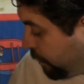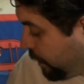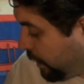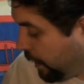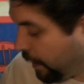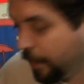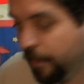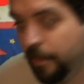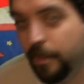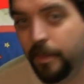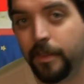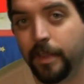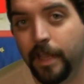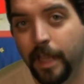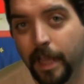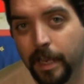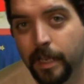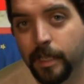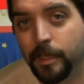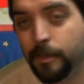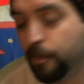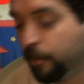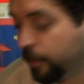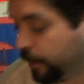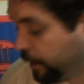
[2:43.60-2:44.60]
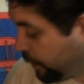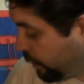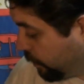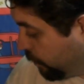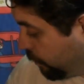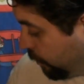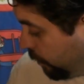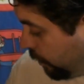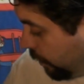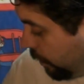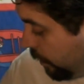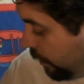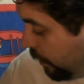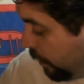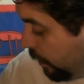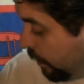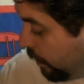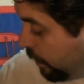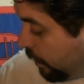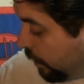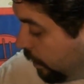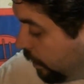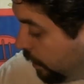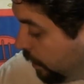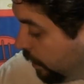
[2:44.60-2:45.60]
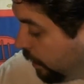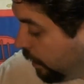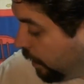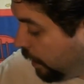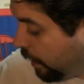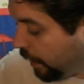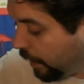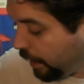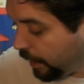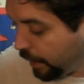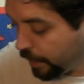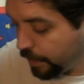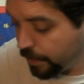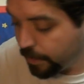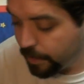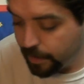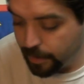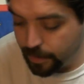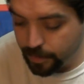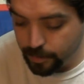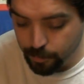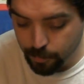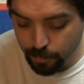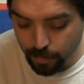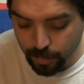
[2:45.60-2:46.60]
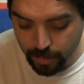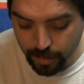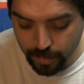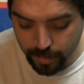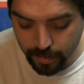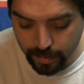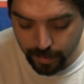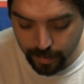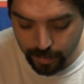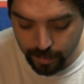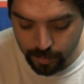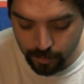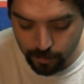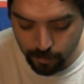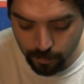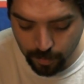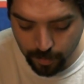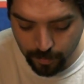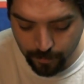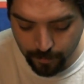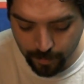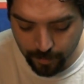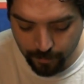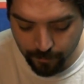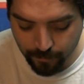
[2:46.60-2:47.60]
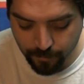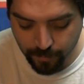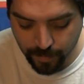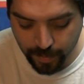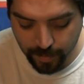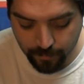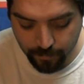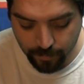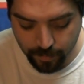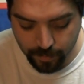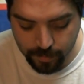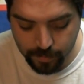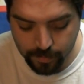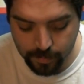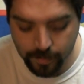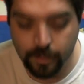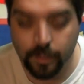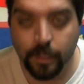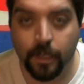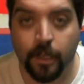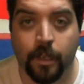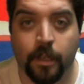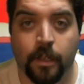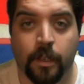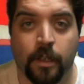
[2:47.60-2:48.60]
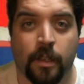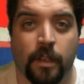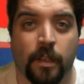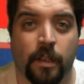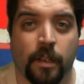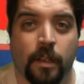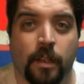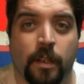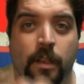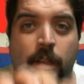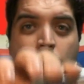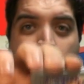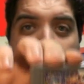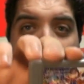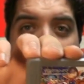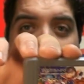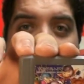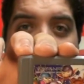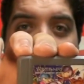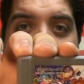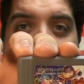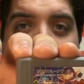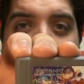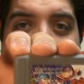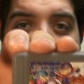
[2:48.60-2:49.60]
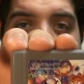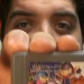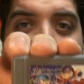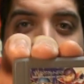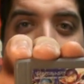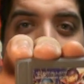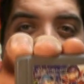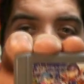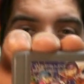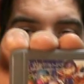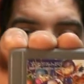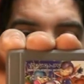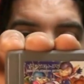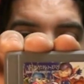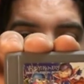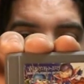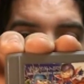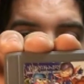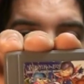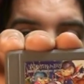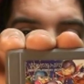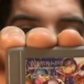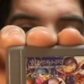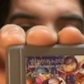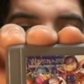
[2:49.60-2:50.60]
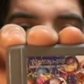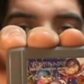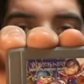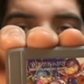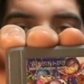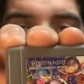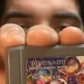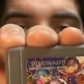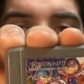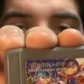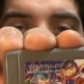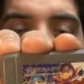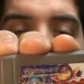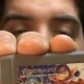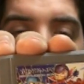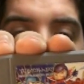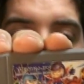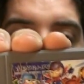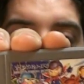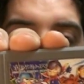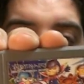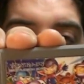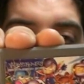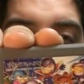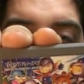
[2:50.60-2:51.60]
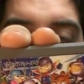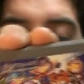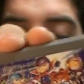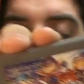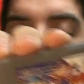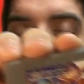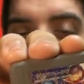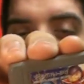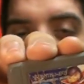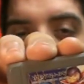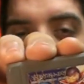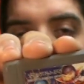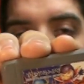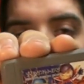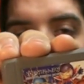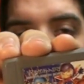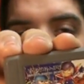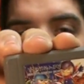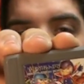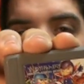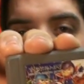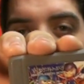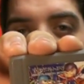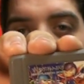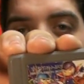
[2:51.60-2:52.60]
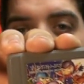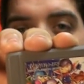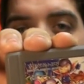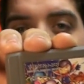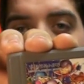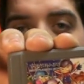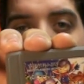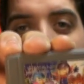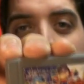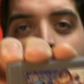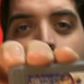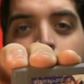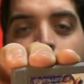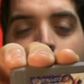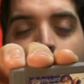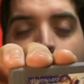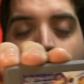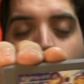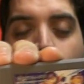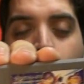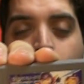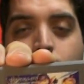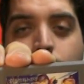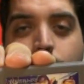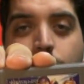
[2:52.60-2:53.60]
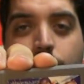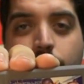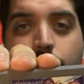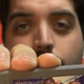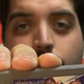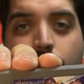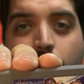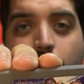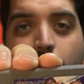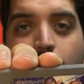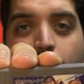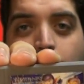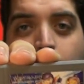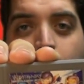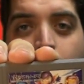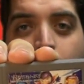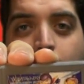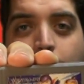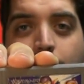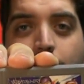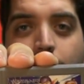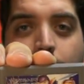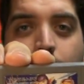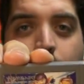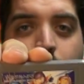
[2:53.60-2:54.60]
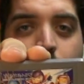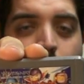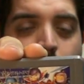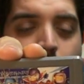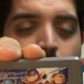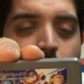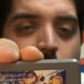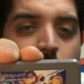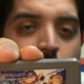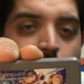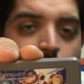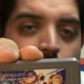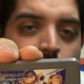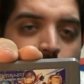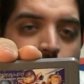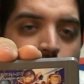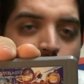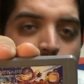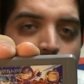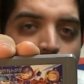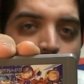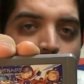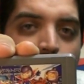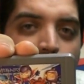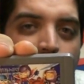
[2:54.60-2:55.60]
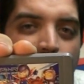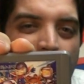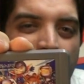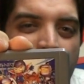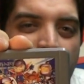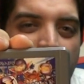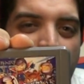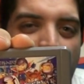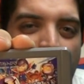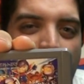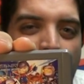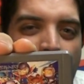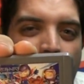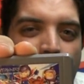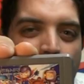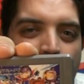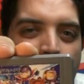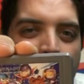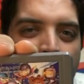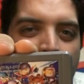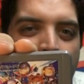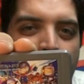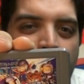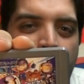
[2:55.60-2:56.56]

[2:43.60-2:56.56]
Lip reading: but other than that, it's pretty cool. This one is one of my favorites. I think it's called Panic Bomber. I don't have the box or anything, but it works just fine, and it's a